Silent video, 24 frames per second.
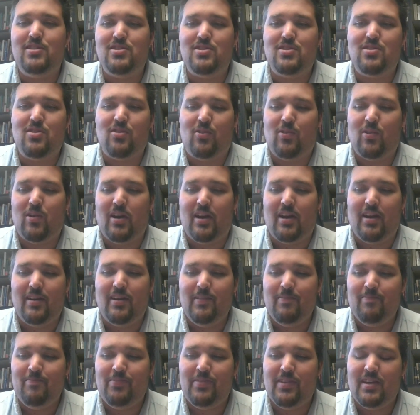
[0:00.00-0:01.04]

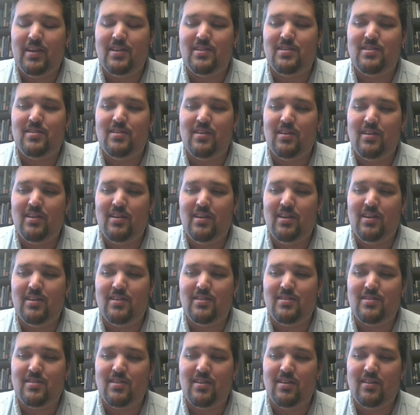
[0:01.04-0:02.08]
story is
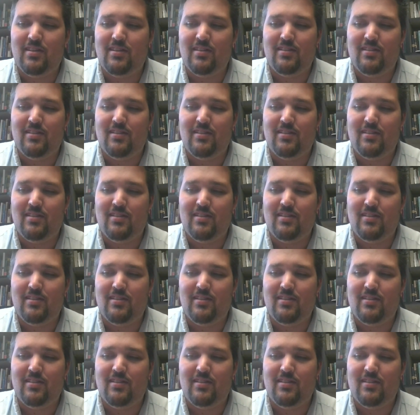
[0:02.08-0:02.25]
is